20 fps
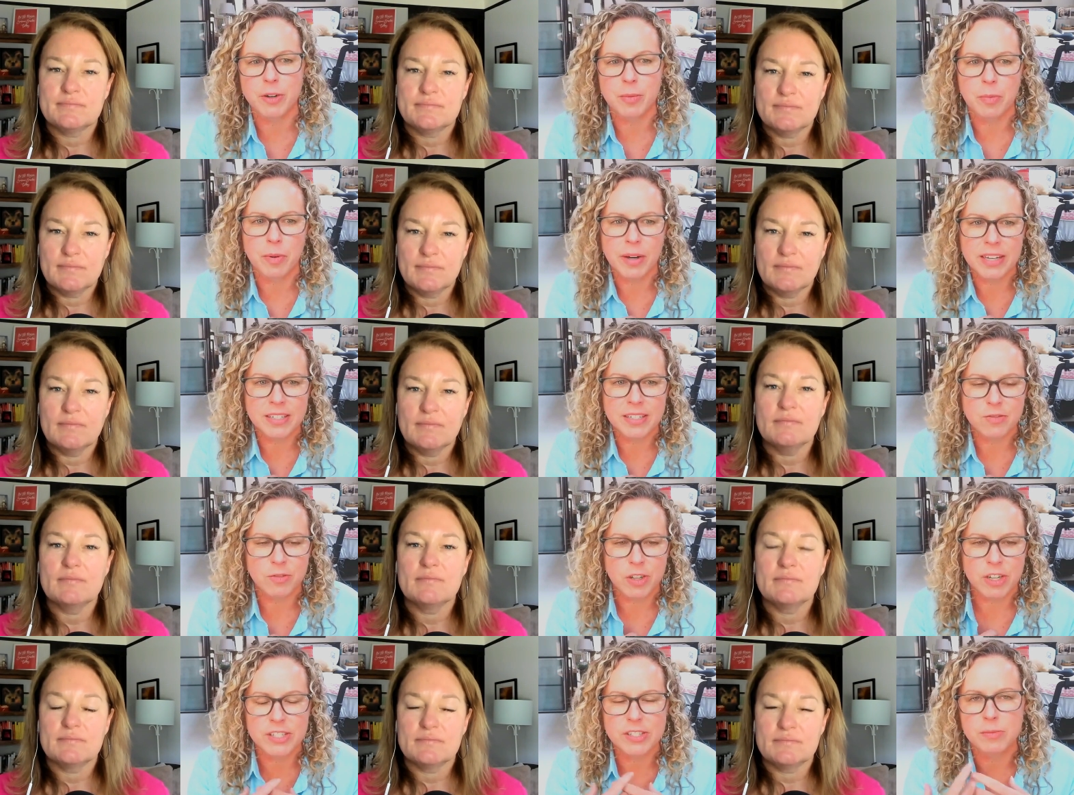Speaker 1: your
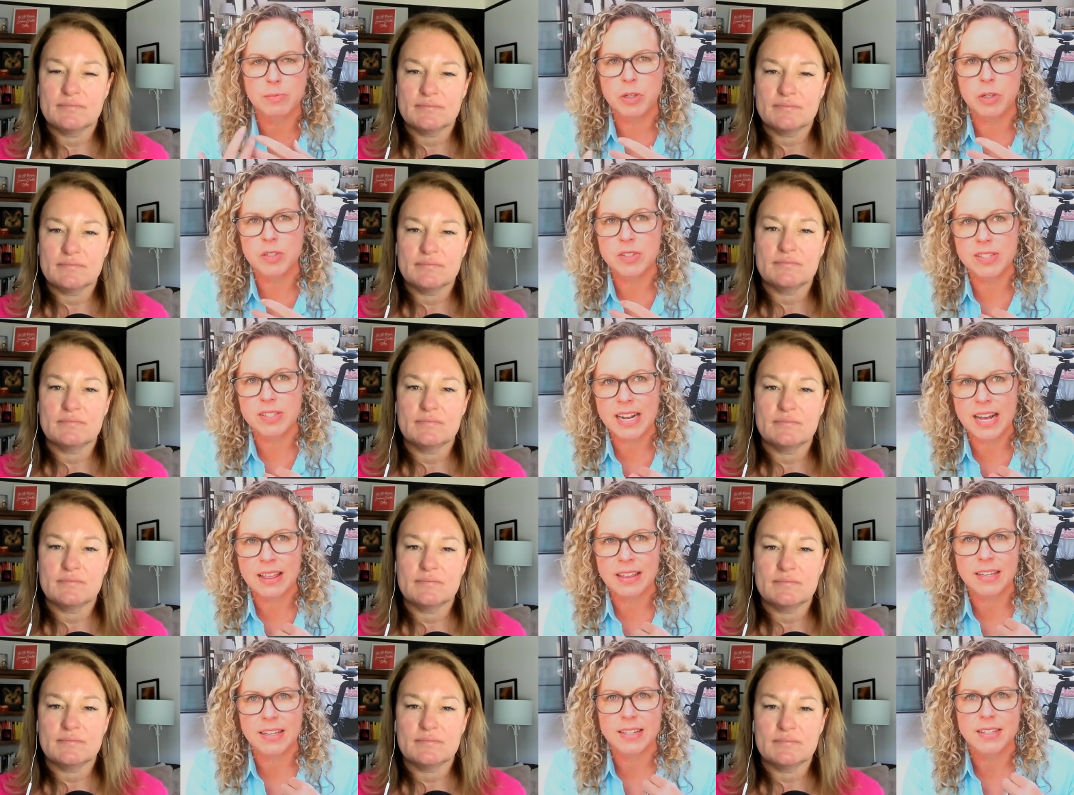brand voice and
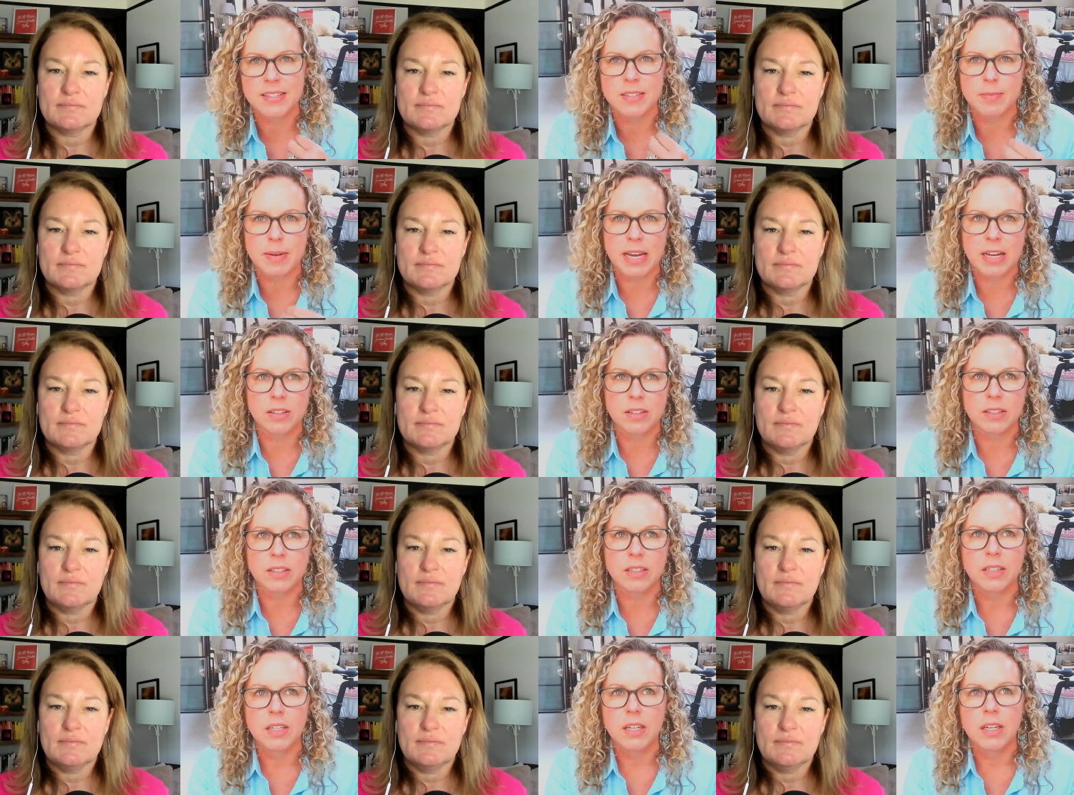personality is
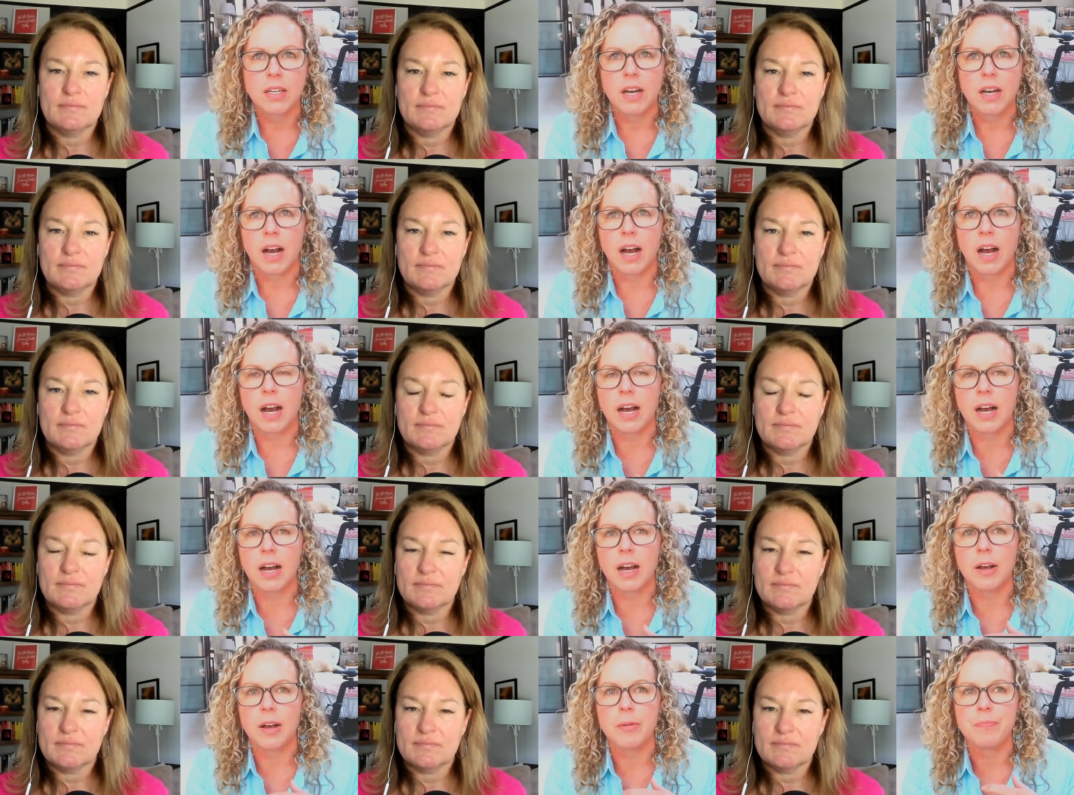about
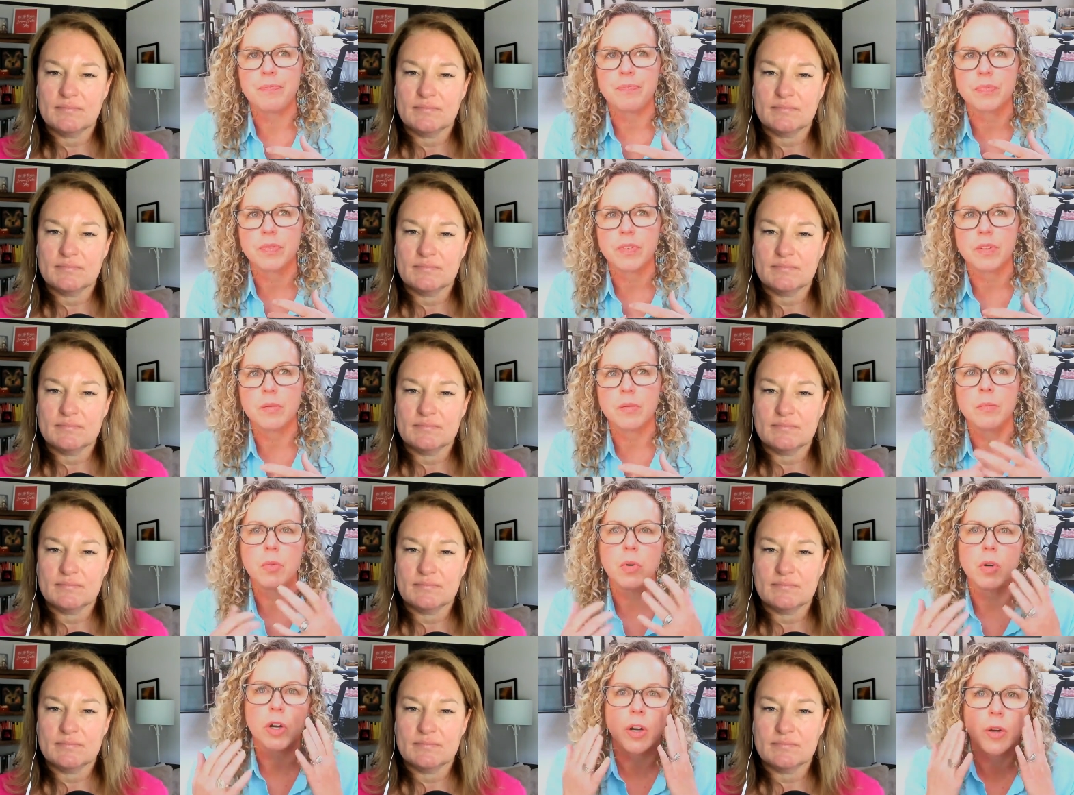um,
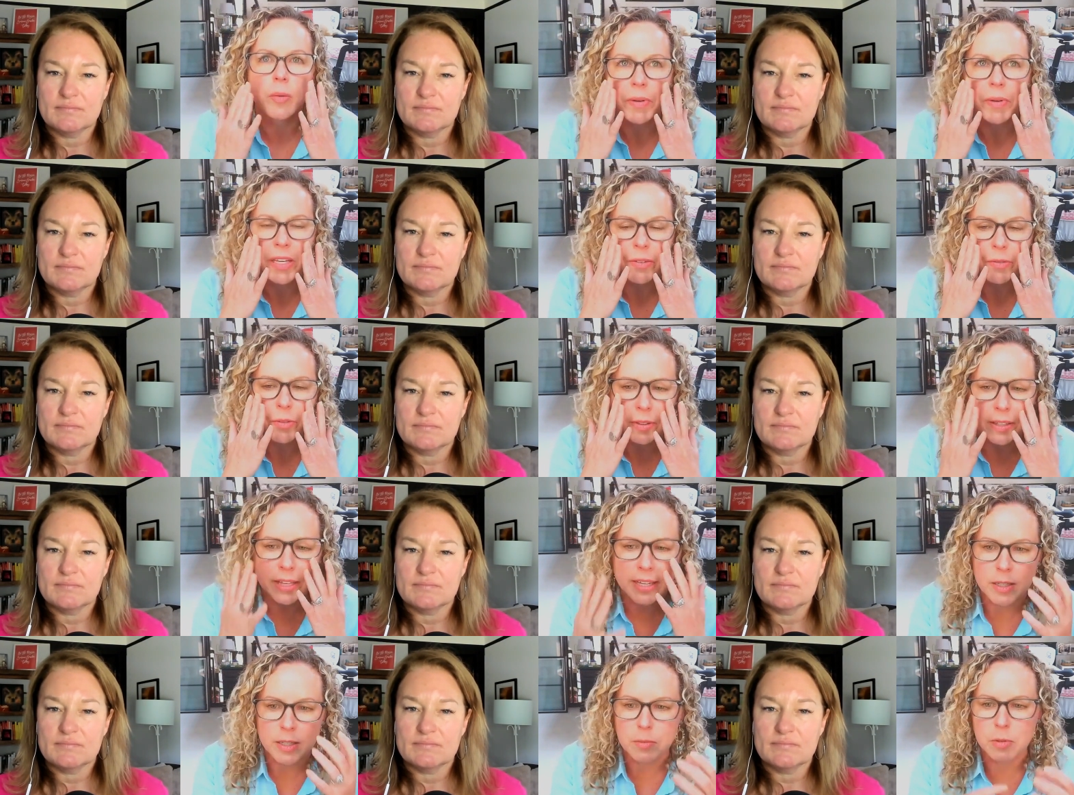more being
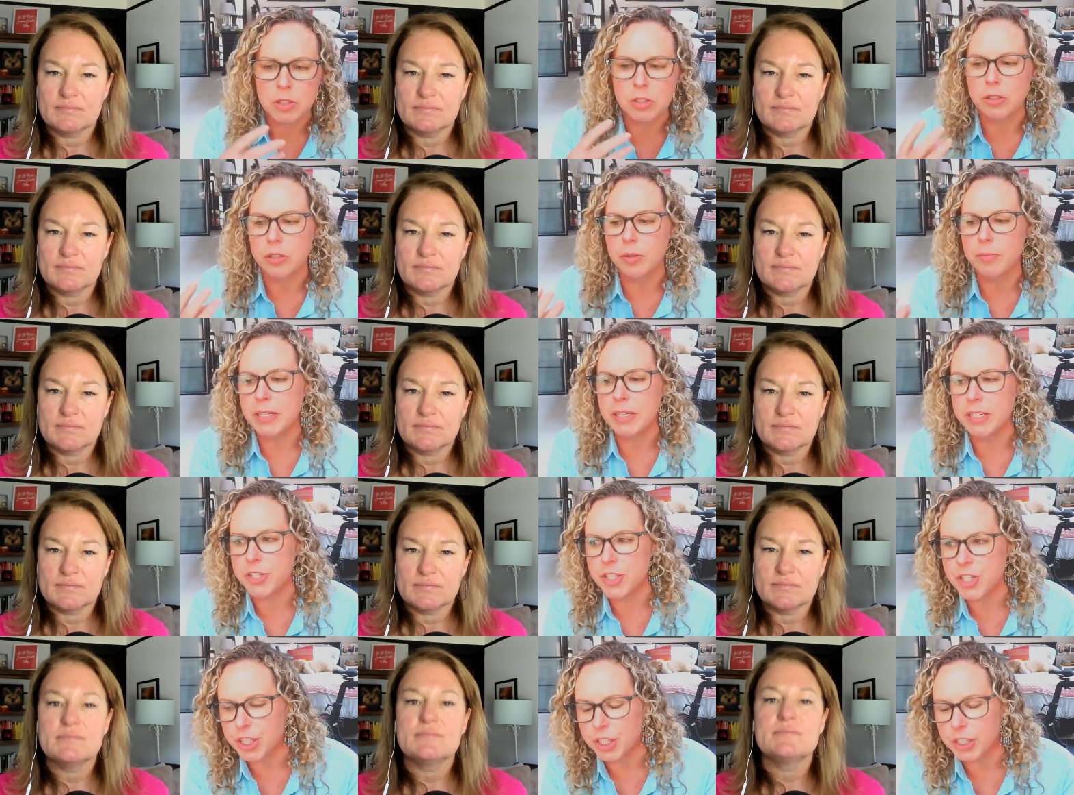relatable or being
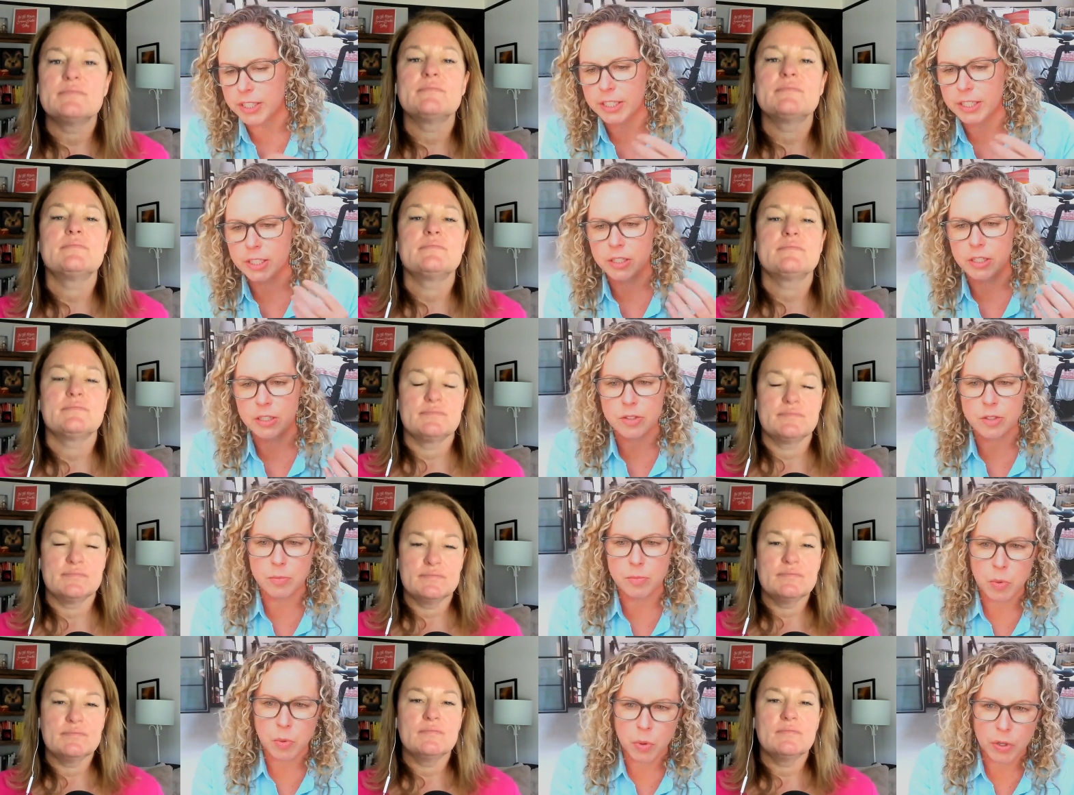a cheerleader or
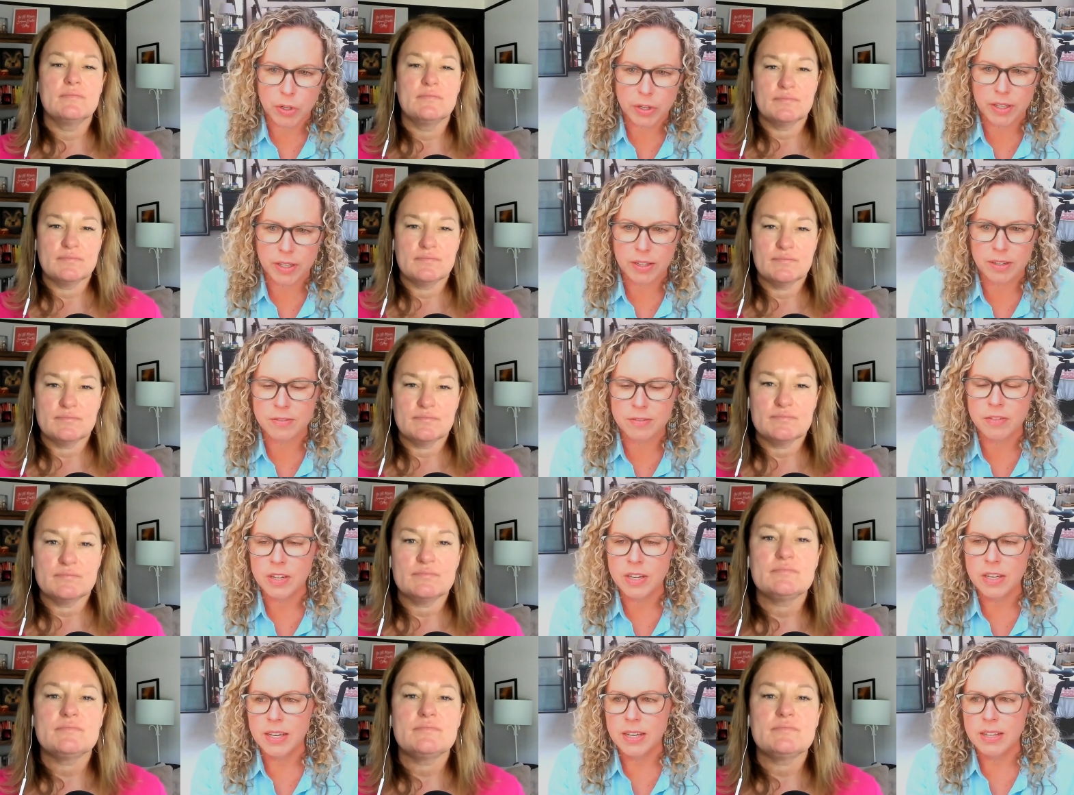supportive,
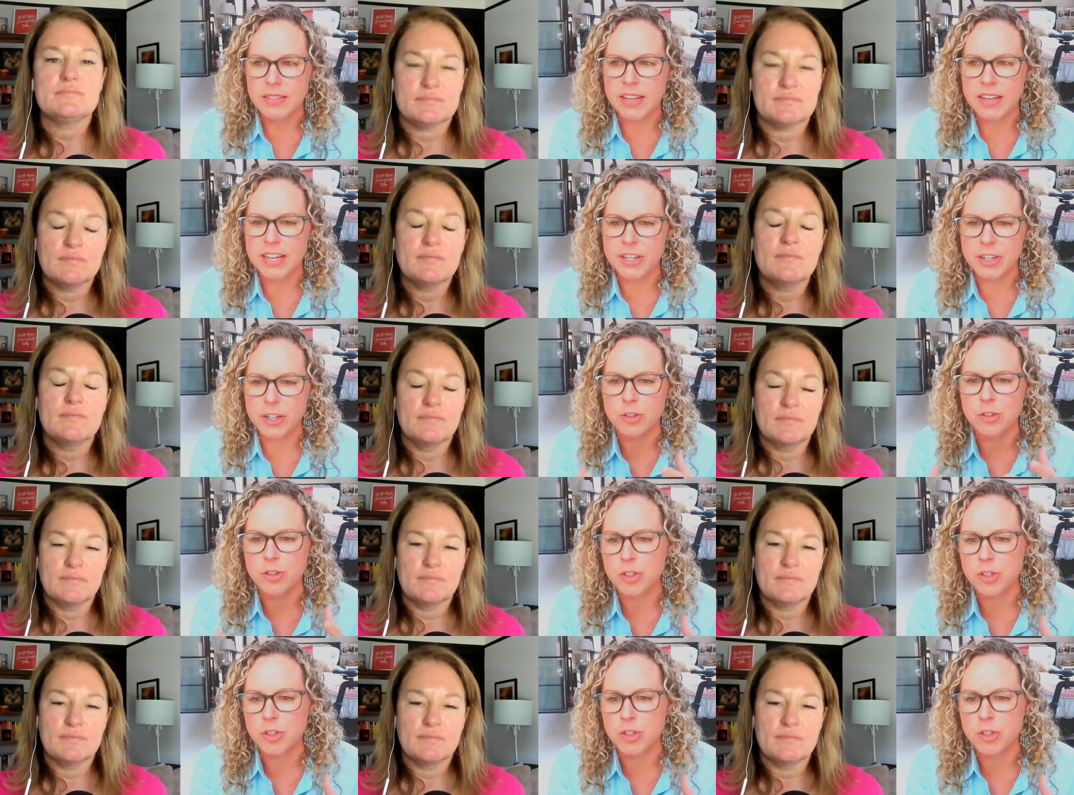then your